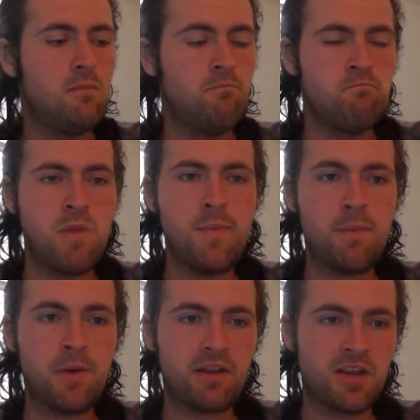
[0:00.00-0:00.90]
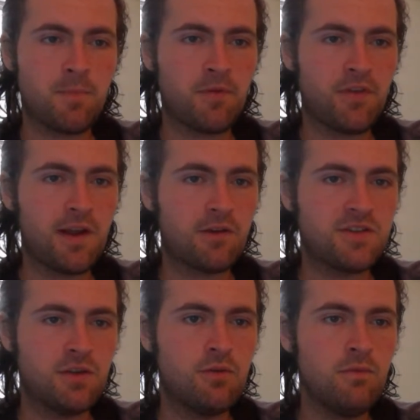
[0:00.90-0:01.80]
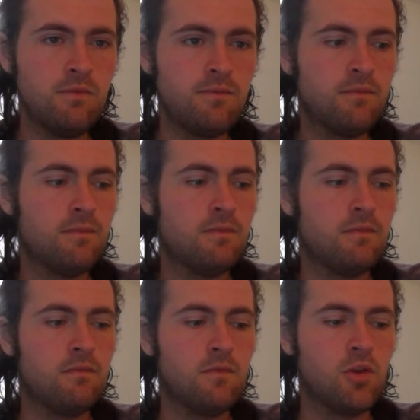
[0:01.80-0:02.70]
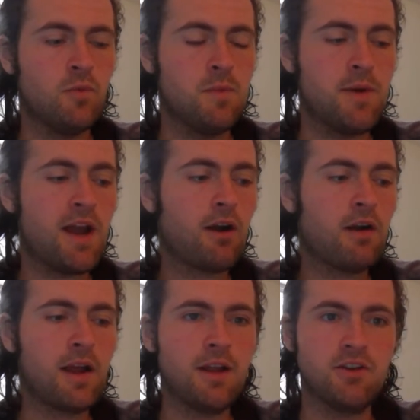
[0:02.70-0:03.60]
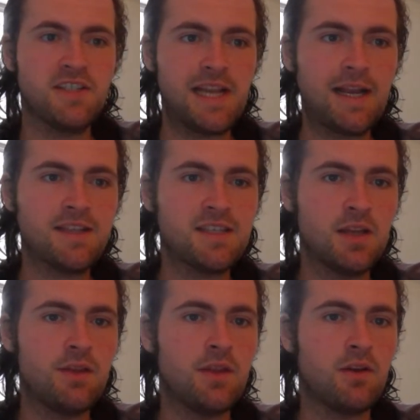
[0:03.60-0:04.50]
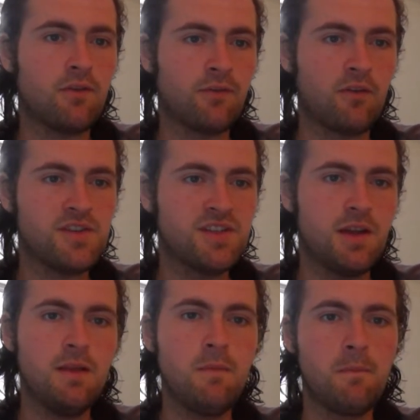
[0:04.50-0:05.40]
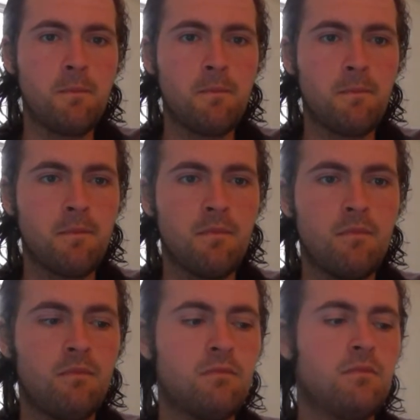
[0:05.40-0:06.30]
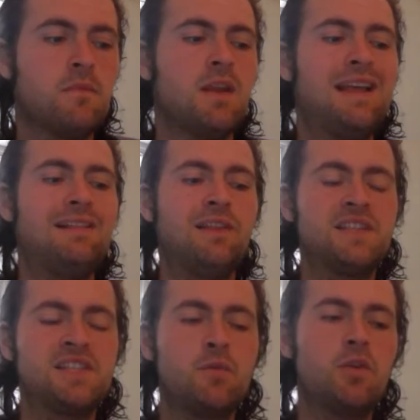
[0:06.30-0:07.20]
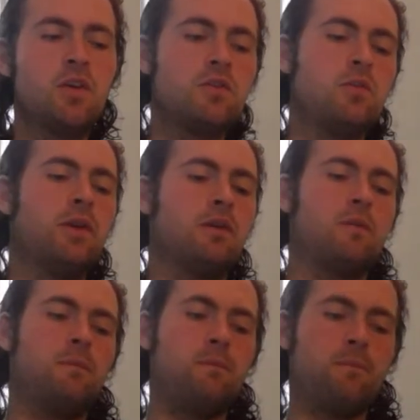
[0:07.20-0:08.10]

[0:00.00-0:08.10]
Maybe you picked up a thing or two. You'll be better at your second stint than your first stint. Let's see what you can do here.